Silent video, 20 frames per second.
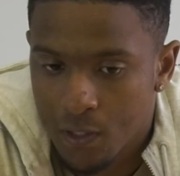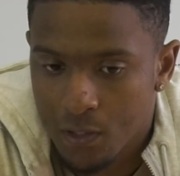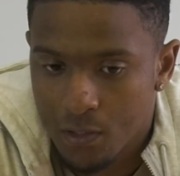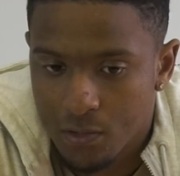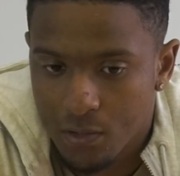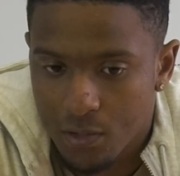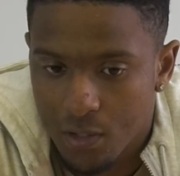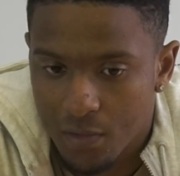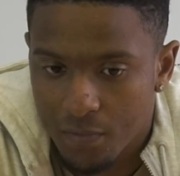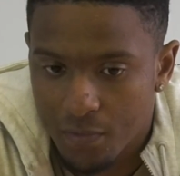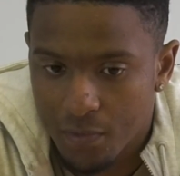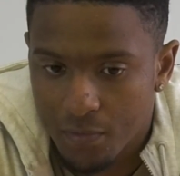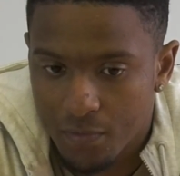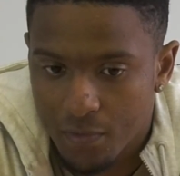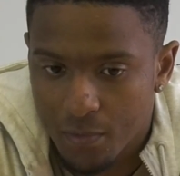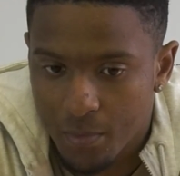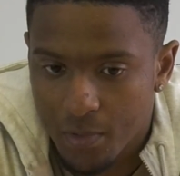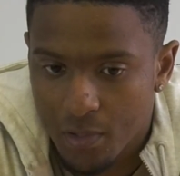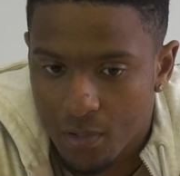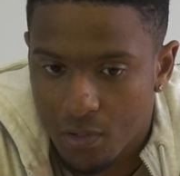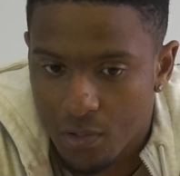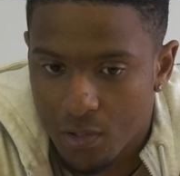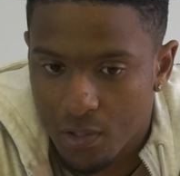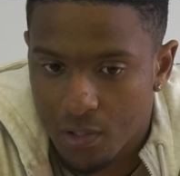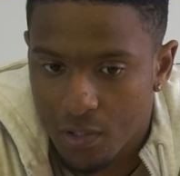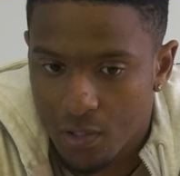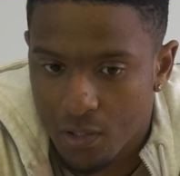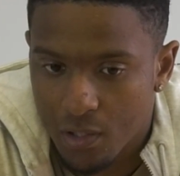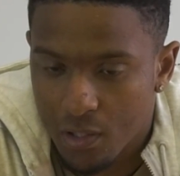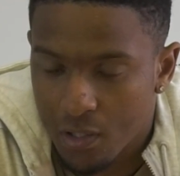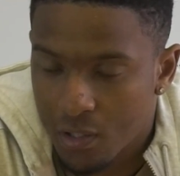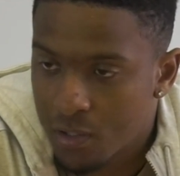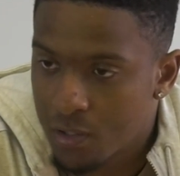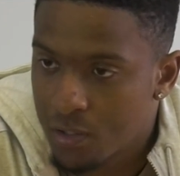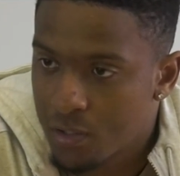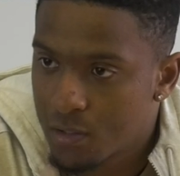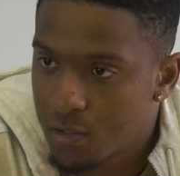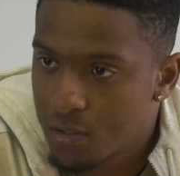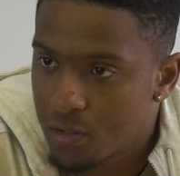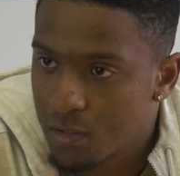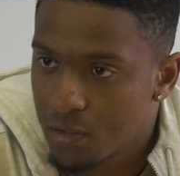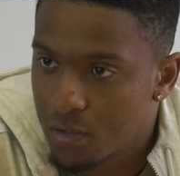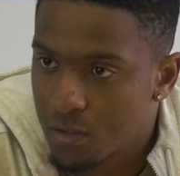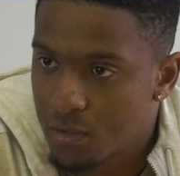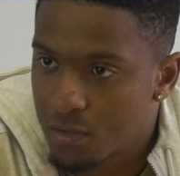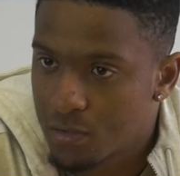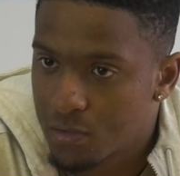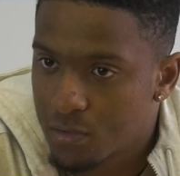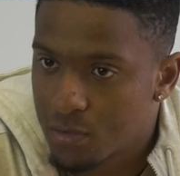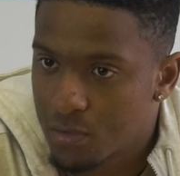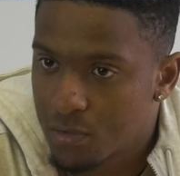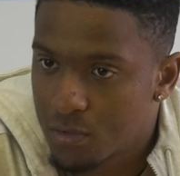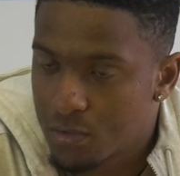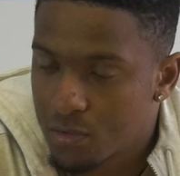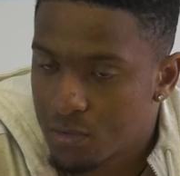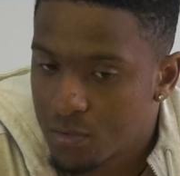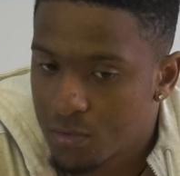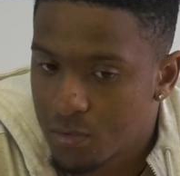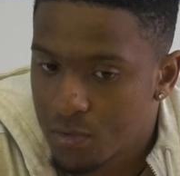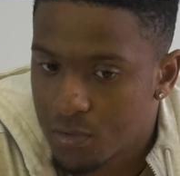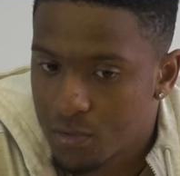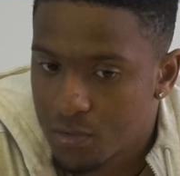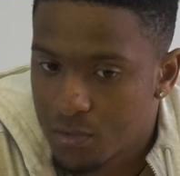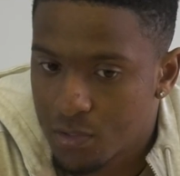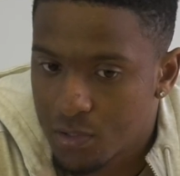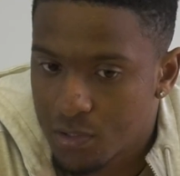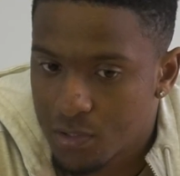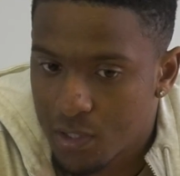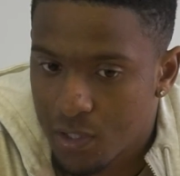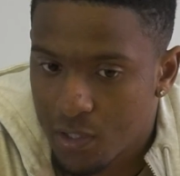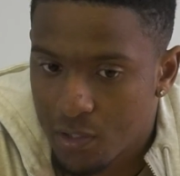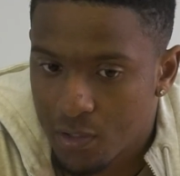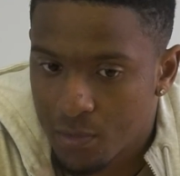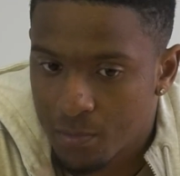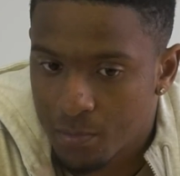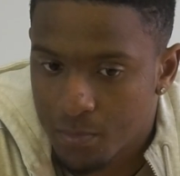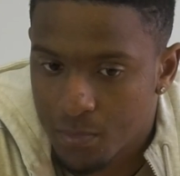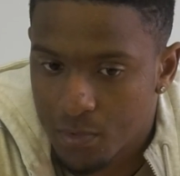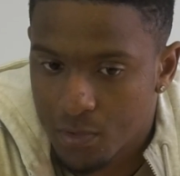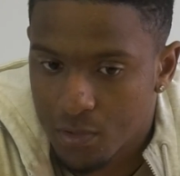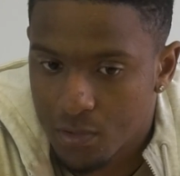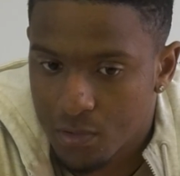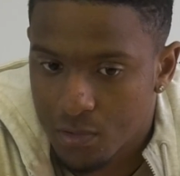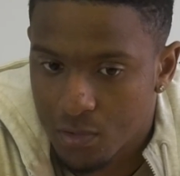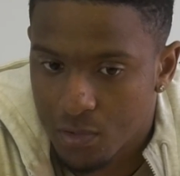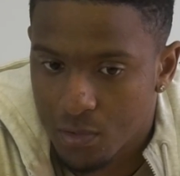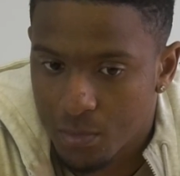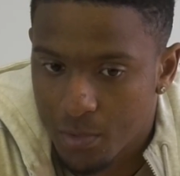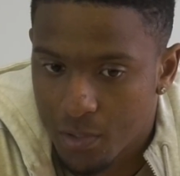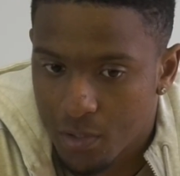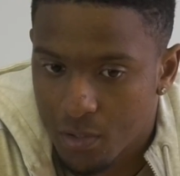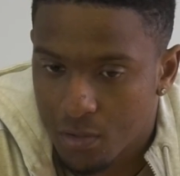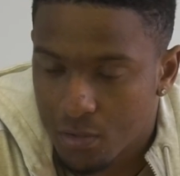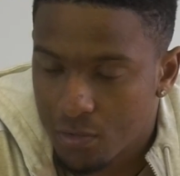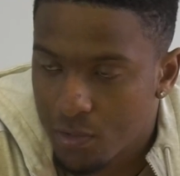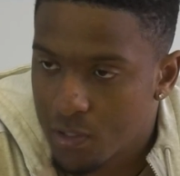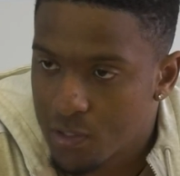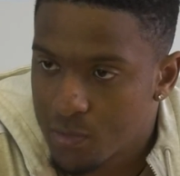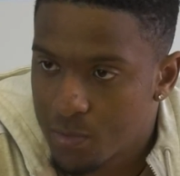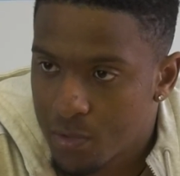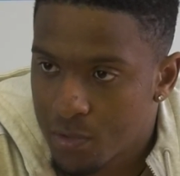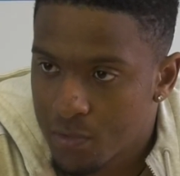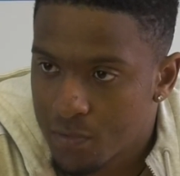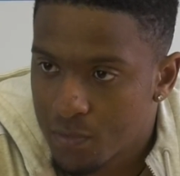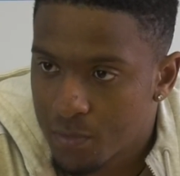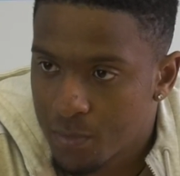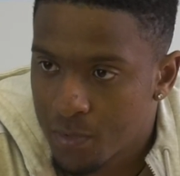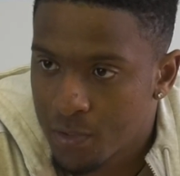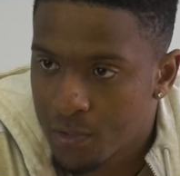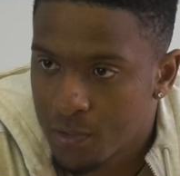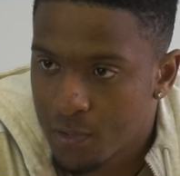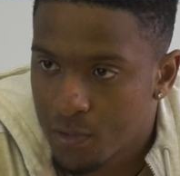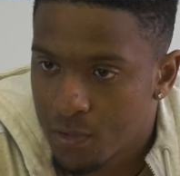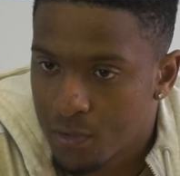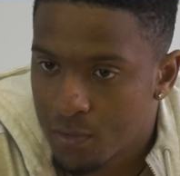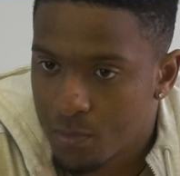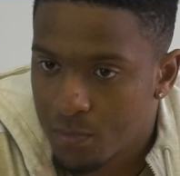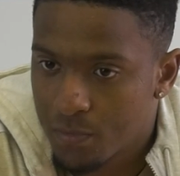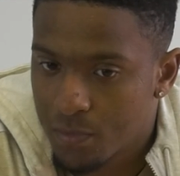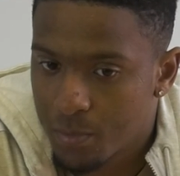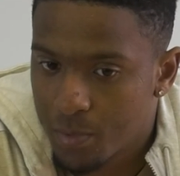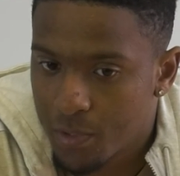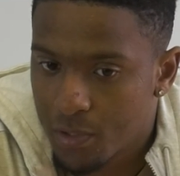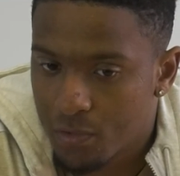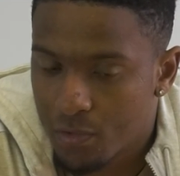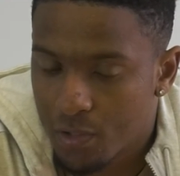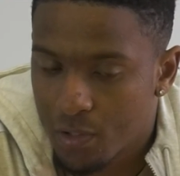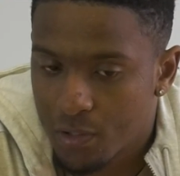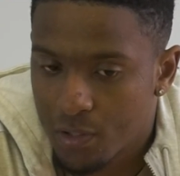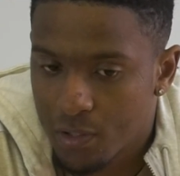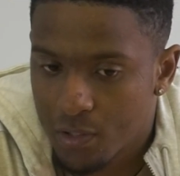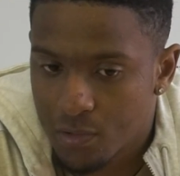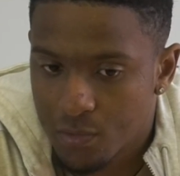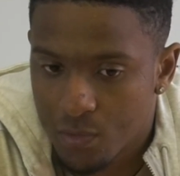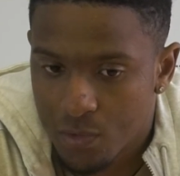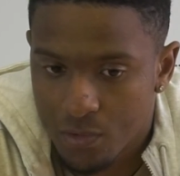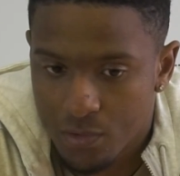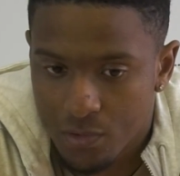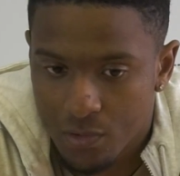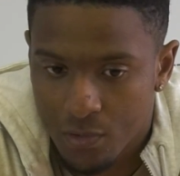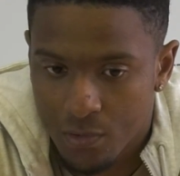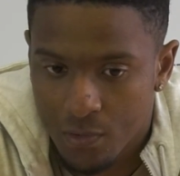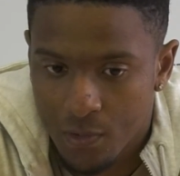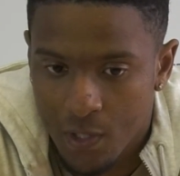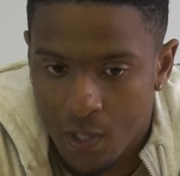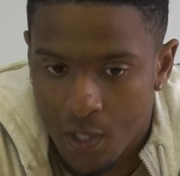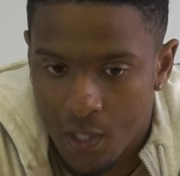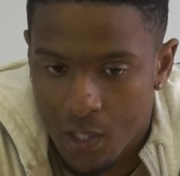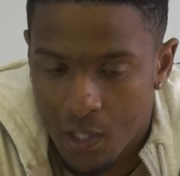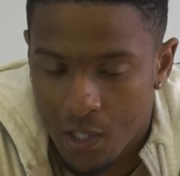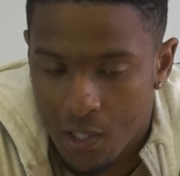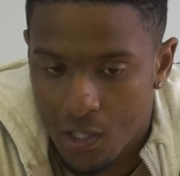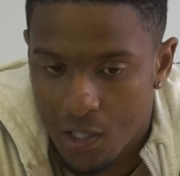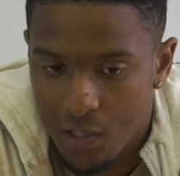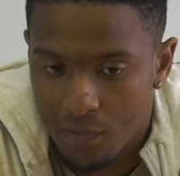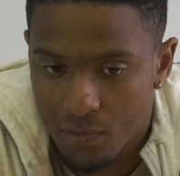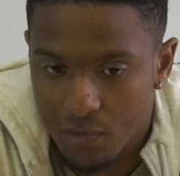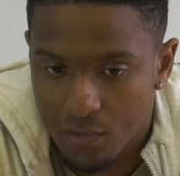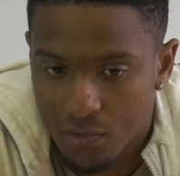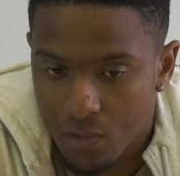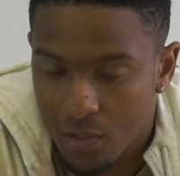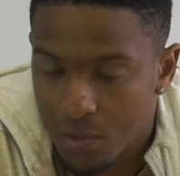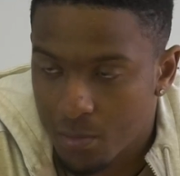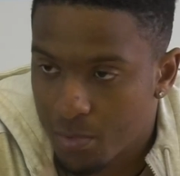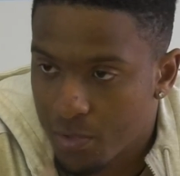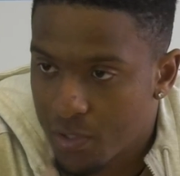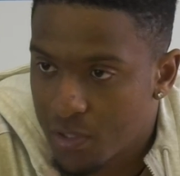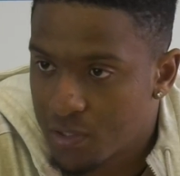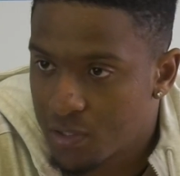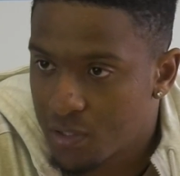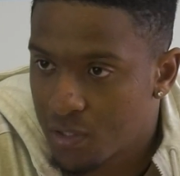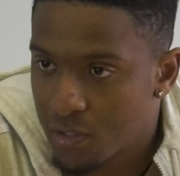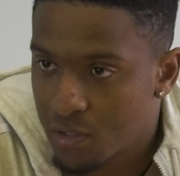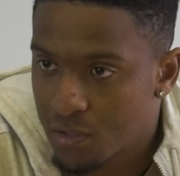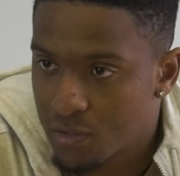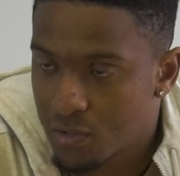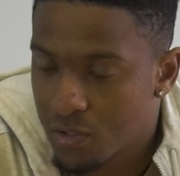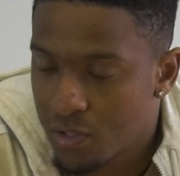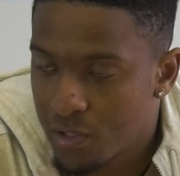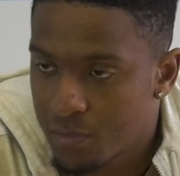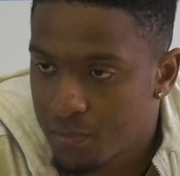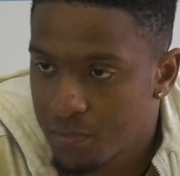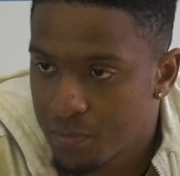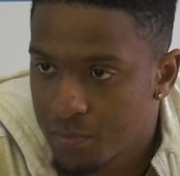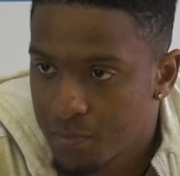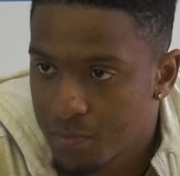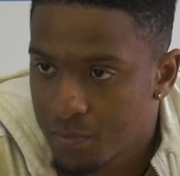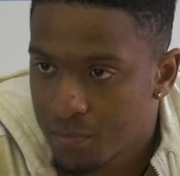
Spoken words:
So I think for me, going in there, you know, to the stadium, it's going to be a great experience for me, you know, with a big crowd there as well. So I've just got to embrace it and enjoy it.